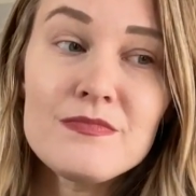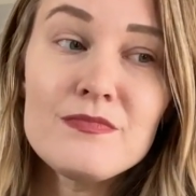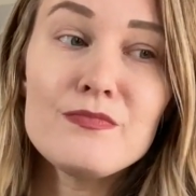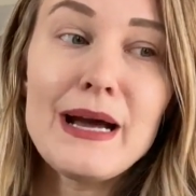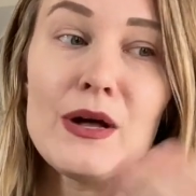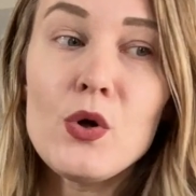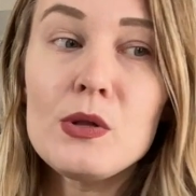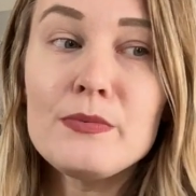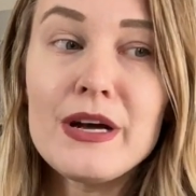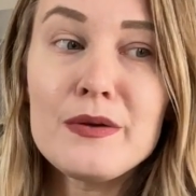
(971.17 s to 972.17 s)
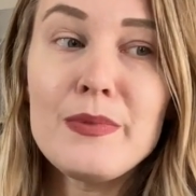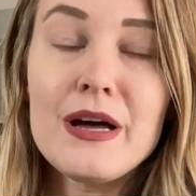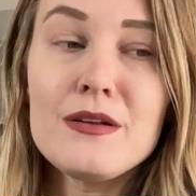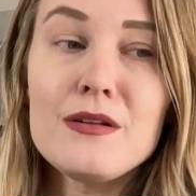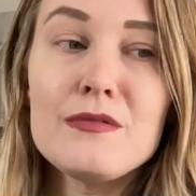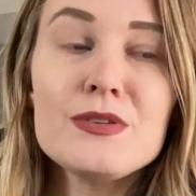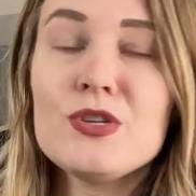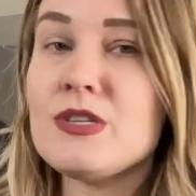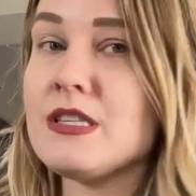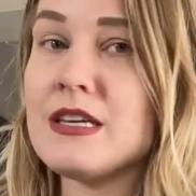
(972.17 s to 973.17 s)
my old water bottle was
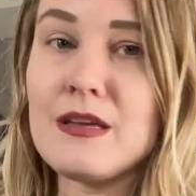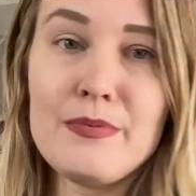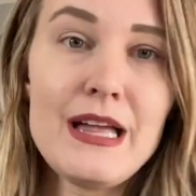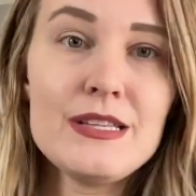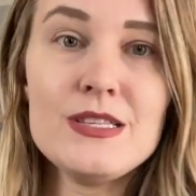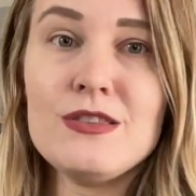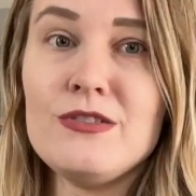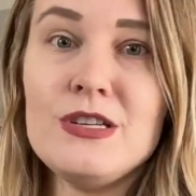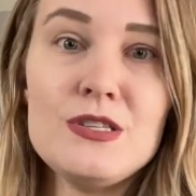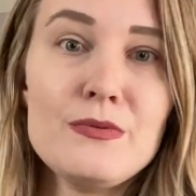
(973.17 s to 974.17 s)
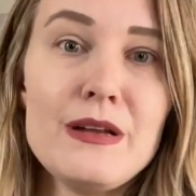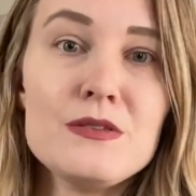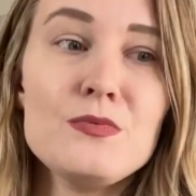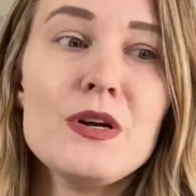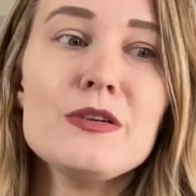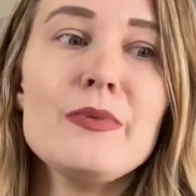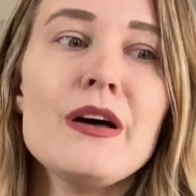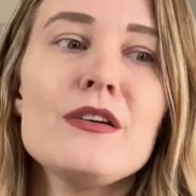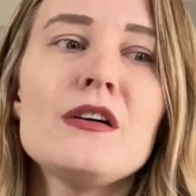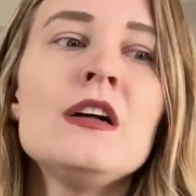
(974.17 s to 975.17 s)
just like a plastic 32-ounce water
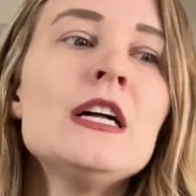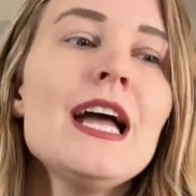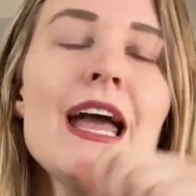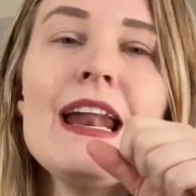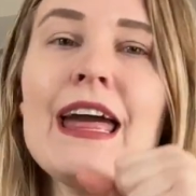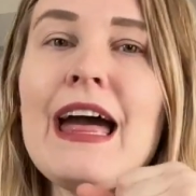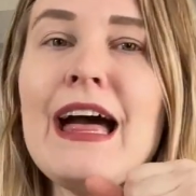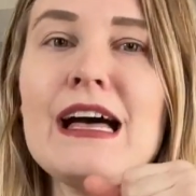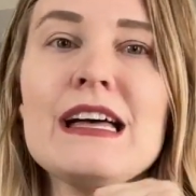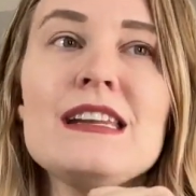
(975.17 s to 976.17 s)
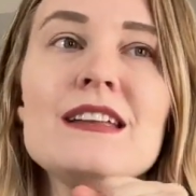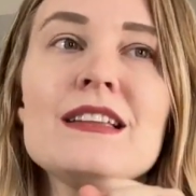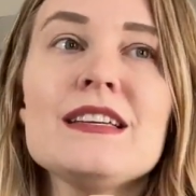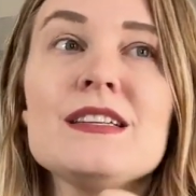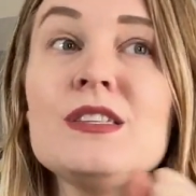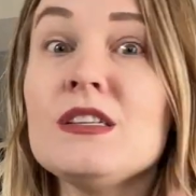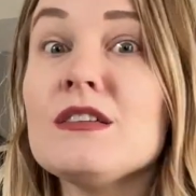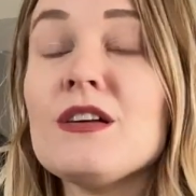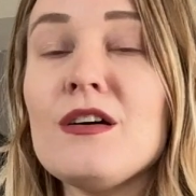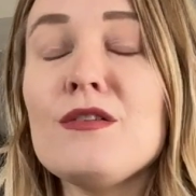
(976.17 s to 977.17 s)
bottle, and I had like a
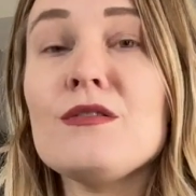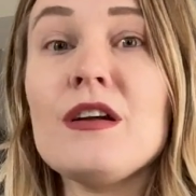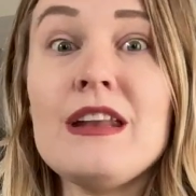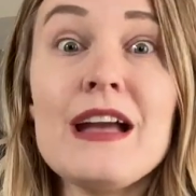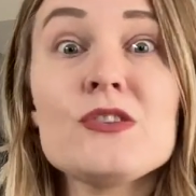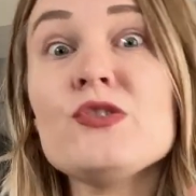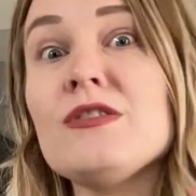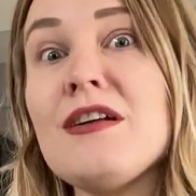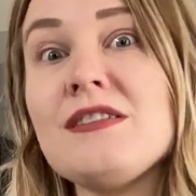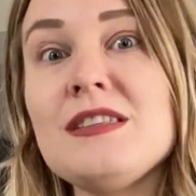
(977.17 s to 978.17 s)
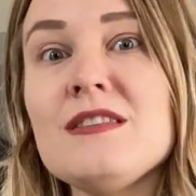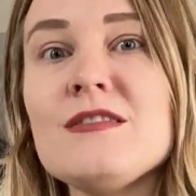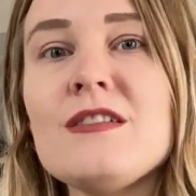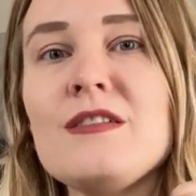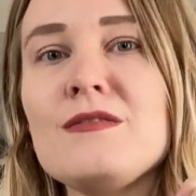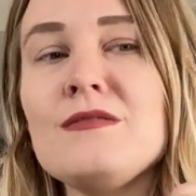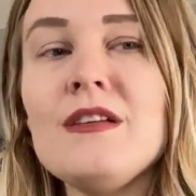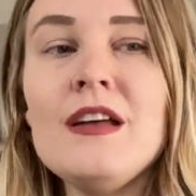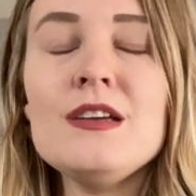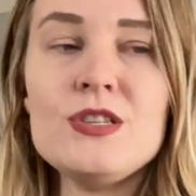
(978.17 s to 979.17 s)
silicone, an extra long silicone
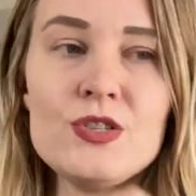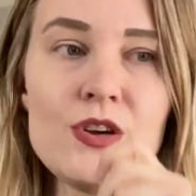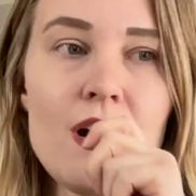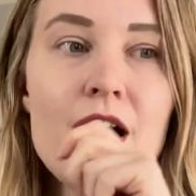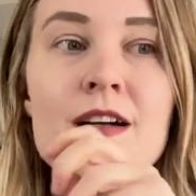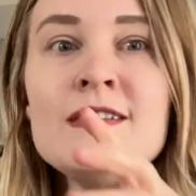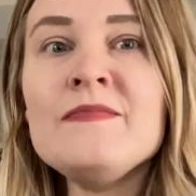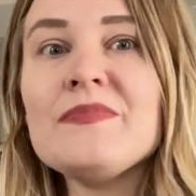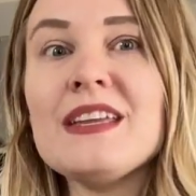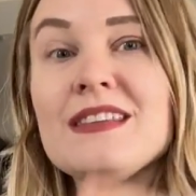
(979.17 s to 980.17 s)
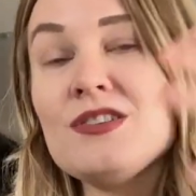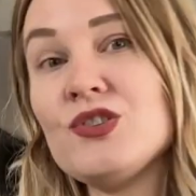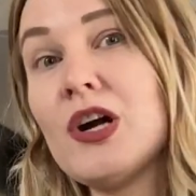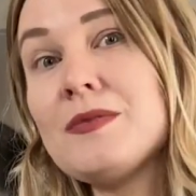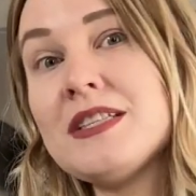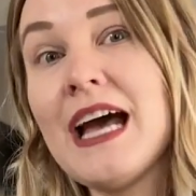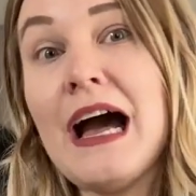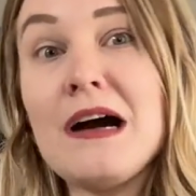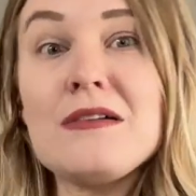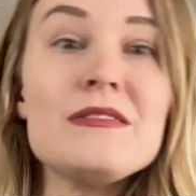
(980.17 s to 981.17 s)
straw, and the straw was
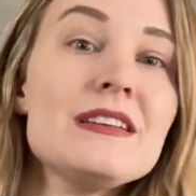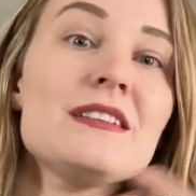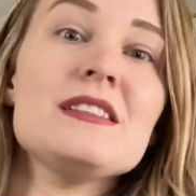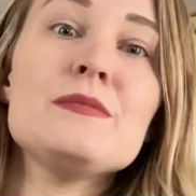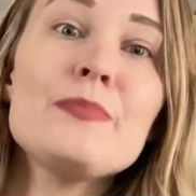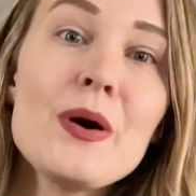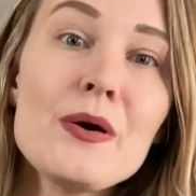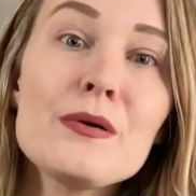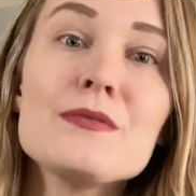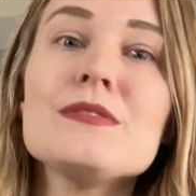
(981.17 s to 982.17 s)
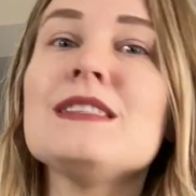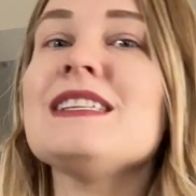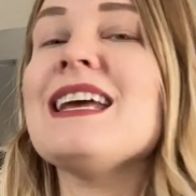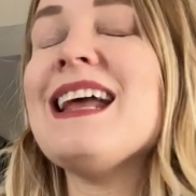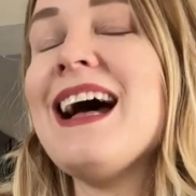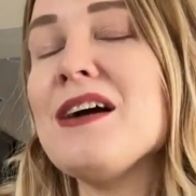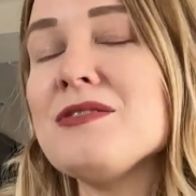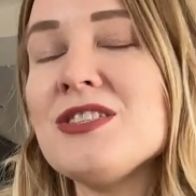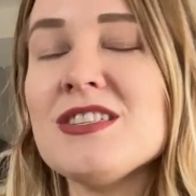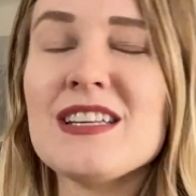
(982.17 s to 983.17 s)
out and exposed, and I
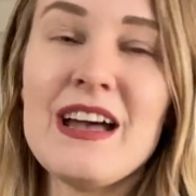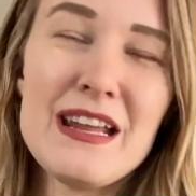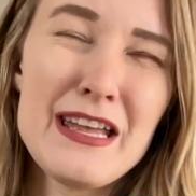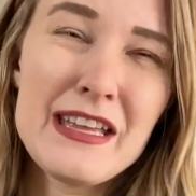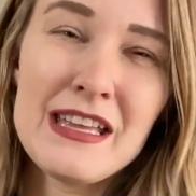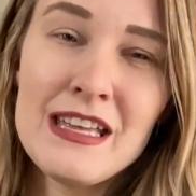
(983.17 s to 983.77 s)
was just kind of